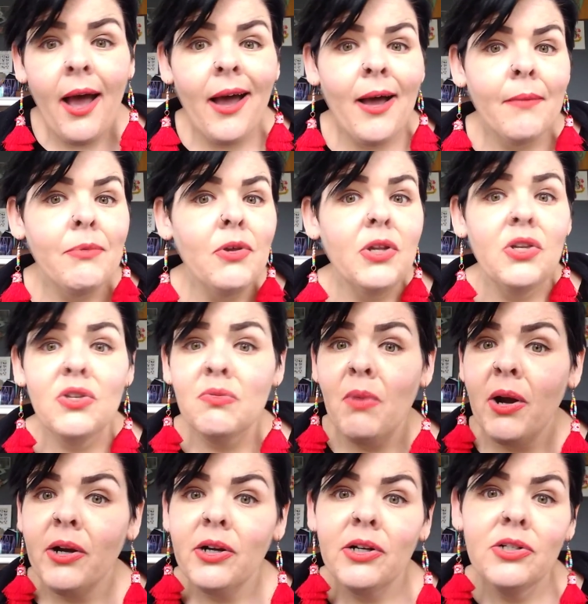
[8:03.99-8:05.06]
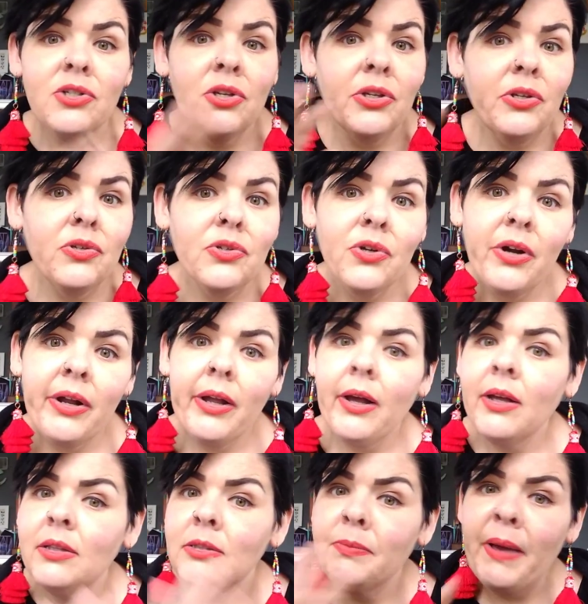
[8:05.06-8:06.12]
You can use markers, you can use
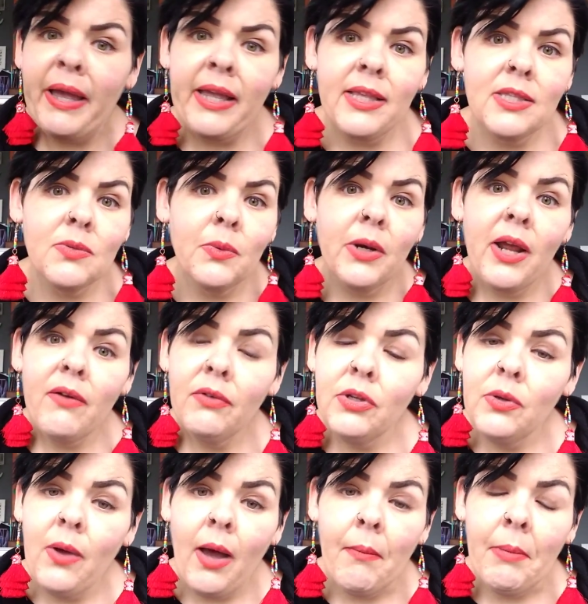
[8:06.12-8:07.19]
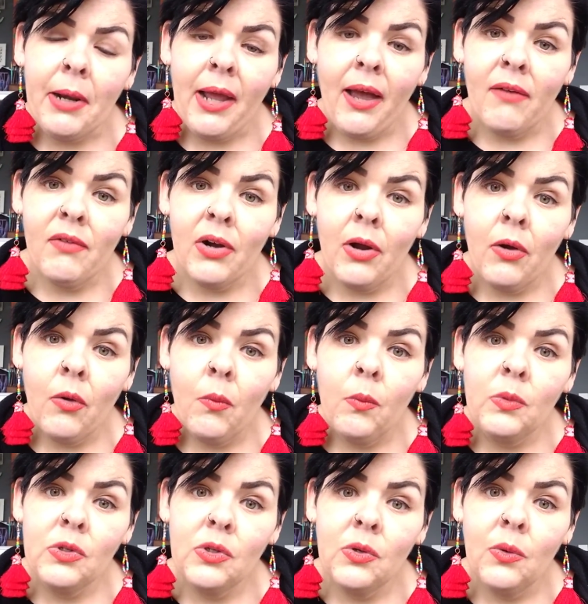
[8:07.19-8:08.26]
crayons, paints, whatever you happen to have at
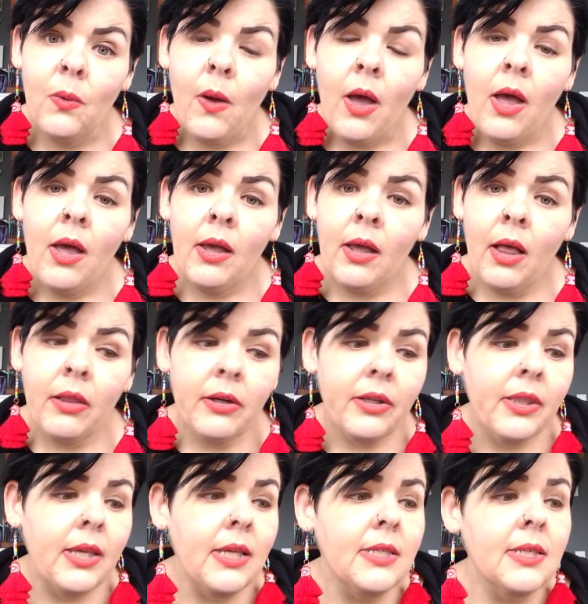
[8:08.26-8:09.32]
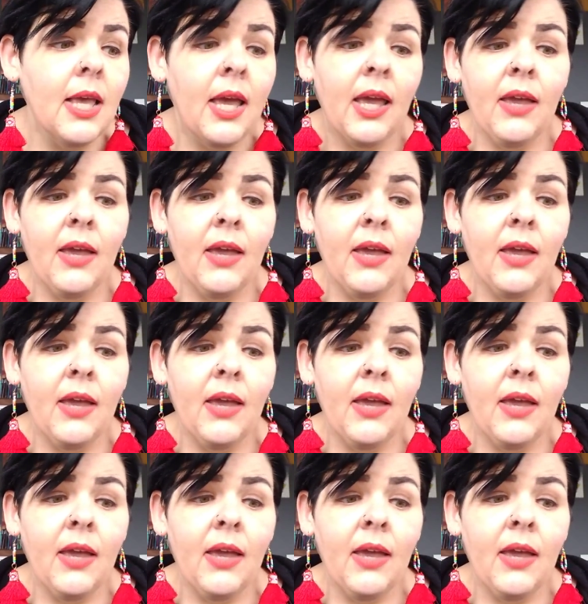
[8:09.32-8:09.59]
home to color these.